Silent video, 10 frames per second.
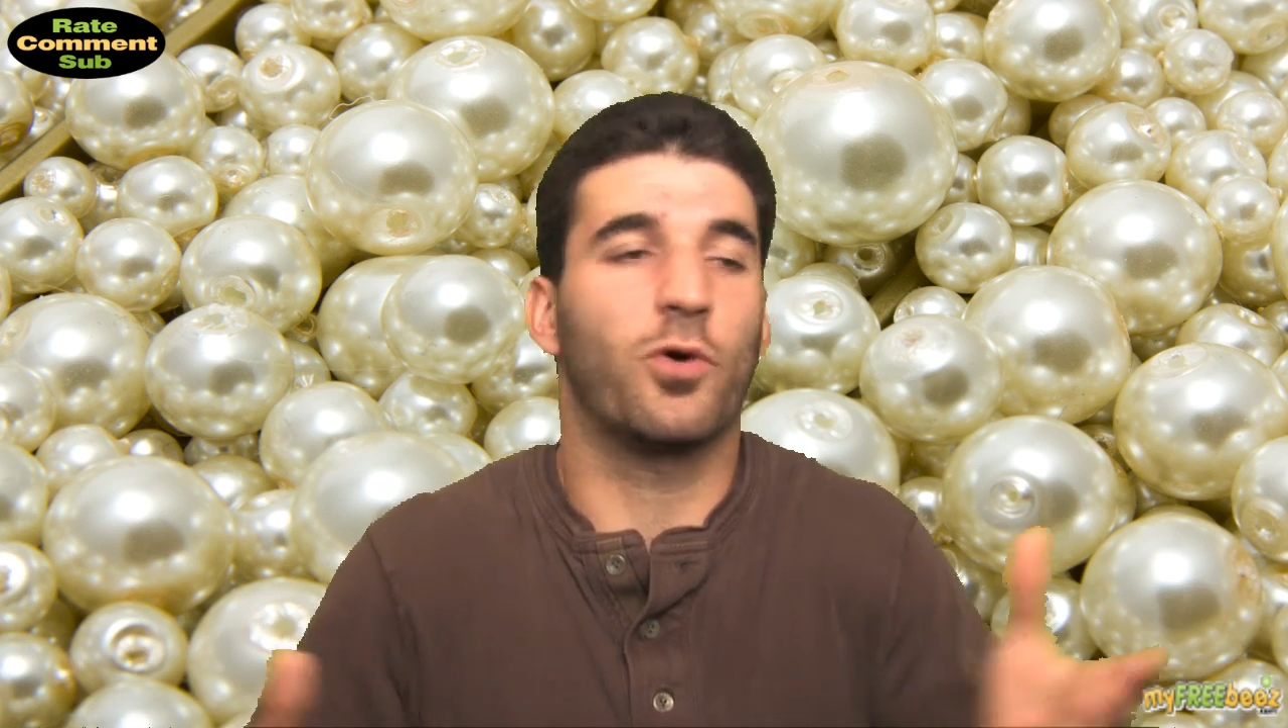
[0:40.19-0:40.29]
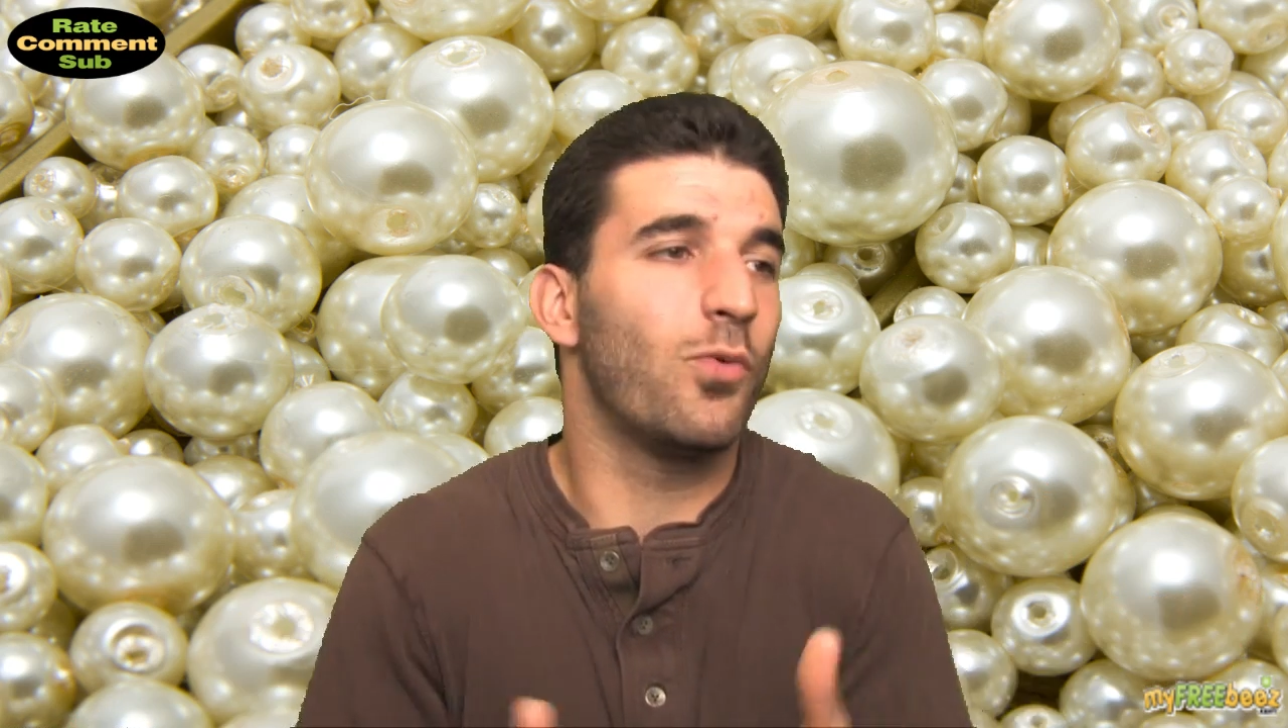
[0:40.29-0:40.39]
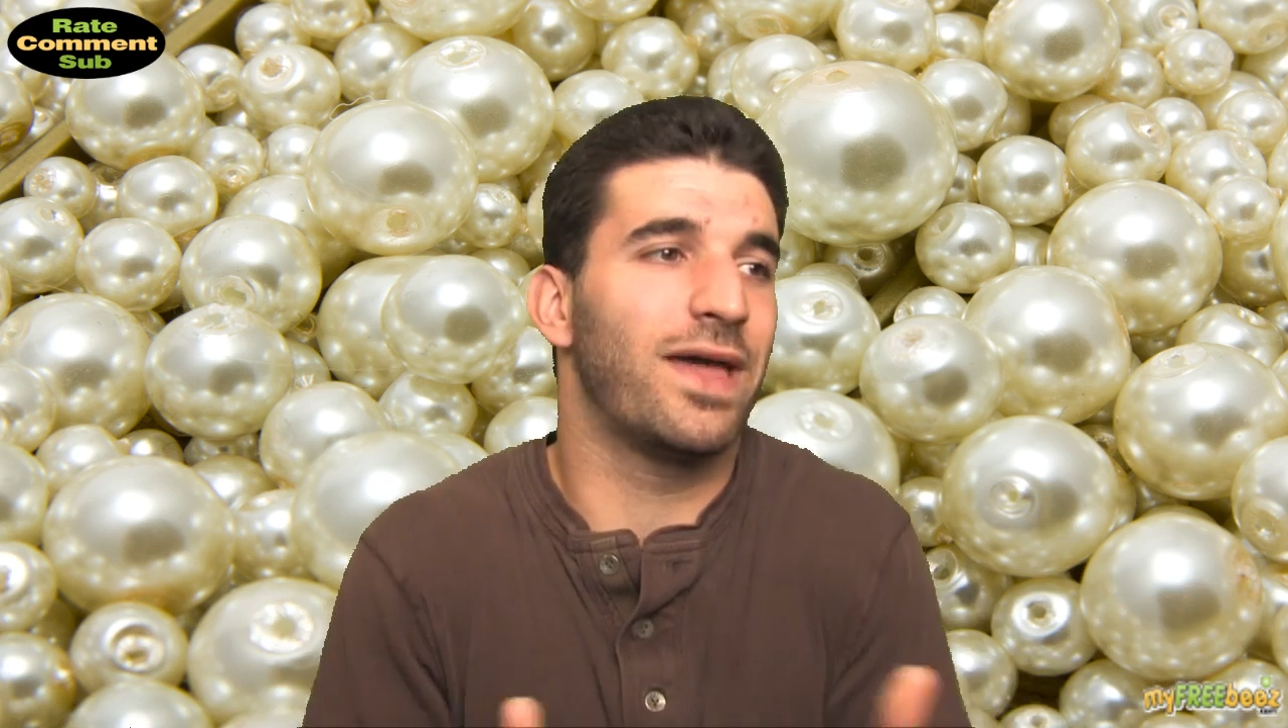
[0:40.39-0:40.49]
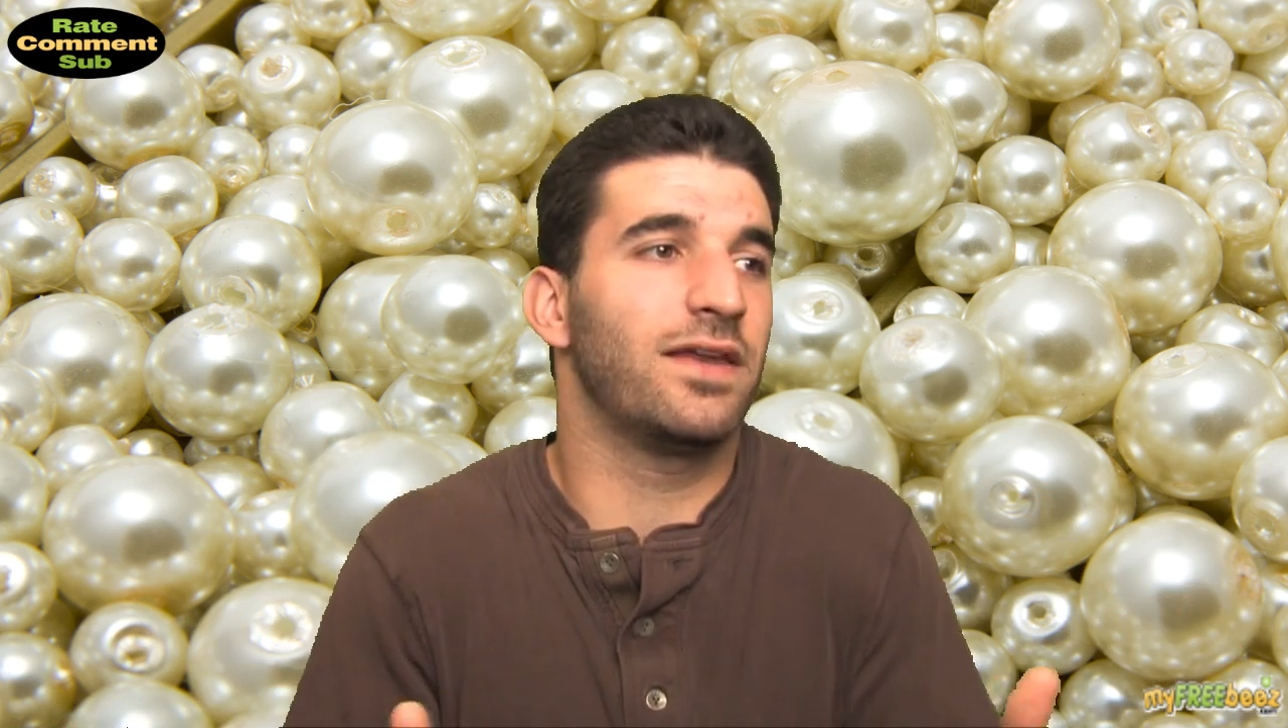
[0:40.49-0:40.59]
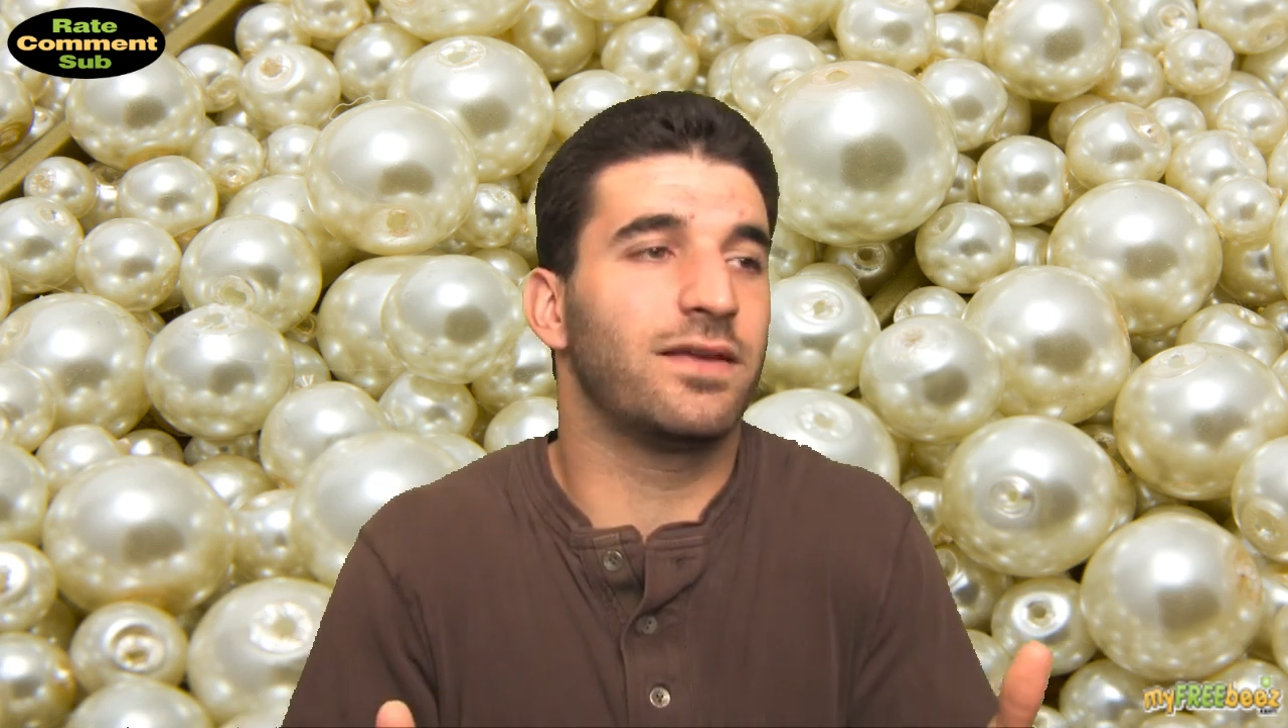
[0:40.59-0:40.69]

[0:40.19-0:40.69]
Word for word: Go get a